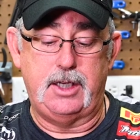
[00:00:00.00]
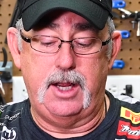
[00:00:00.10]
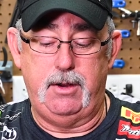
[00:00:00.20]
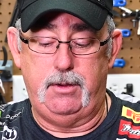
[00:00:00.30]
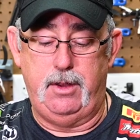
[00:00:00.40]

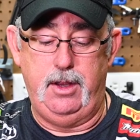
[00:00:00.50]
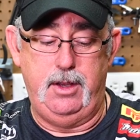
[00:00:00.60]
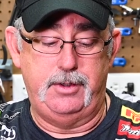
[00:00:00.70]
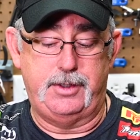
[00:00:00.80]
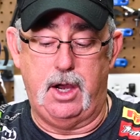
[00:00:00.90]
channel
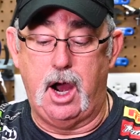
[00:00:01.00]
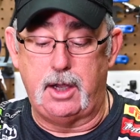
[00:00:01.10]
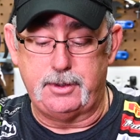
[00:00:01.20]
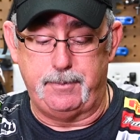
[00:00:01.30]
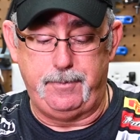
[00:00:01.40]
is
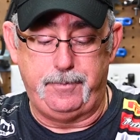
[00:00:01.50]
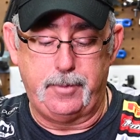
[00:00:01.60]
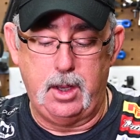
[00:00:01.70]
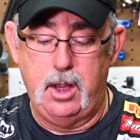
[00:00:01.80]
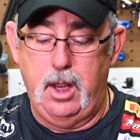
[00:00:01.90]
awesome.
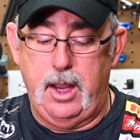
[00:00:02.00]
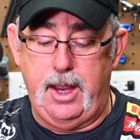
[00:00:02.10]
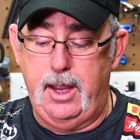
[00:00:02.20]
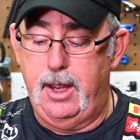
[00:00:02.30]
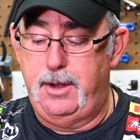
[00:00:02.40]

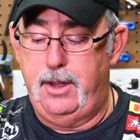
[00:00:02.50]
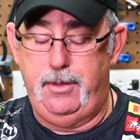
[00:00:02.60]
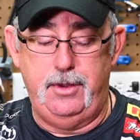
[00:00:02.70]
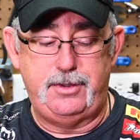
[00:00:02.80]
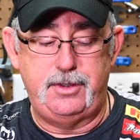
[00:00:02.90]
And
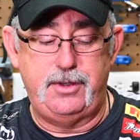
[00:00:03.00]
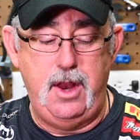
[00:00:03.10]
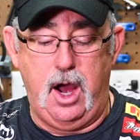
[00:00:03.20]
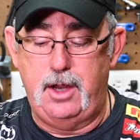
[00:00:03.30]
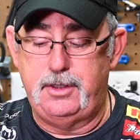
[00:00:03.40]
this is
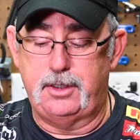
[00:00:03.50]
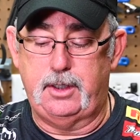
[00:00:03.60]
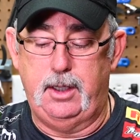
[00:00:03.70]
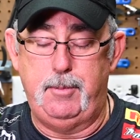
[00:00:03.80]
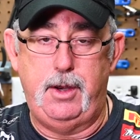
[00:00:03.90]
not
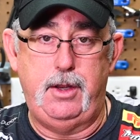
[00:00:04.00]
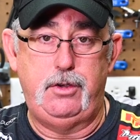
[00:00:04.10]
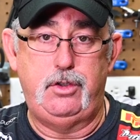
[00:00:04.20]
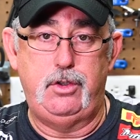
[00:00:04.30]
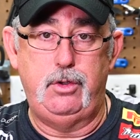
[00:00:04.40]
just limited
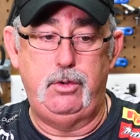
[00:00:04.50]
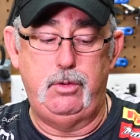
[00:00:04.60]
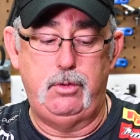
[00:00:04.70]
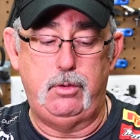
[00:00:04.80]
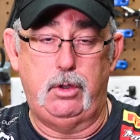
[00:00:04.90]

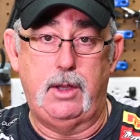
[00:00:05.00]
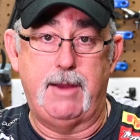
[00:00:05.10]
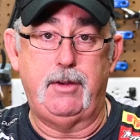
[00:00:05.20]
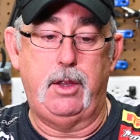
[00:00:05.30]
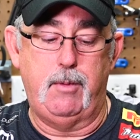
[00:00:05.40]
to
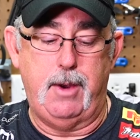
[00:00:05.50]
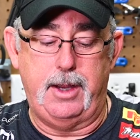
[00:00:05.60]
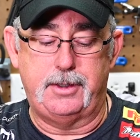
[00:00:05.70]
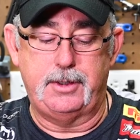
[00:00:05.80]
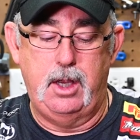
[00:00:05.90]
lavalier
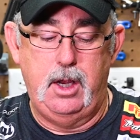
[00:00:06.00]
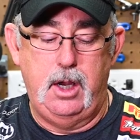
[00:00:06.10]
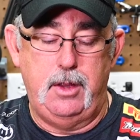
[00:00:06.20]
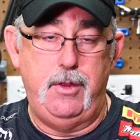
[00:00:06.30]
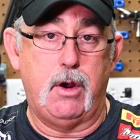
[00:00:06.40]
mics.
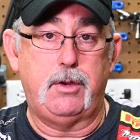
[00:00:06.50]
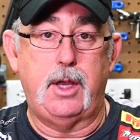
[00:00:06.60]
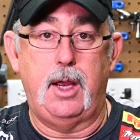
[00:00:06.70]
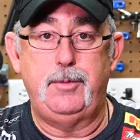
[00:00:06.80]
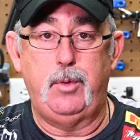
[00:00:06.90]
There are
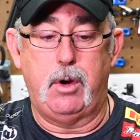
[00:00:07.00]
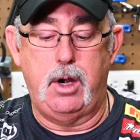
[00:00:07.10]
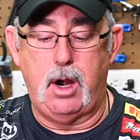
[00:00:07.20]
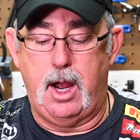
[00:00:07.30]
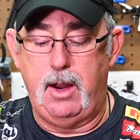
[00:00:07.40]
times
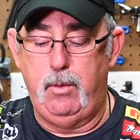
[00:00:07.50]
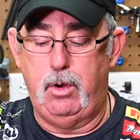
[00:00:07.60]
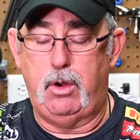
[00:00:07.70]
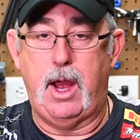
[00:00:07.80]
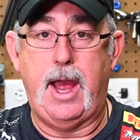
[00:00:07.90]
where I
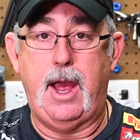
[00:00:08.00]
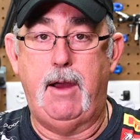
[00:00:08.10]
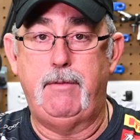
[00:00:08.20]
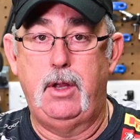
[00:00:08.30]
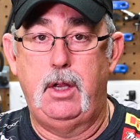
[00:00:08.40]
will have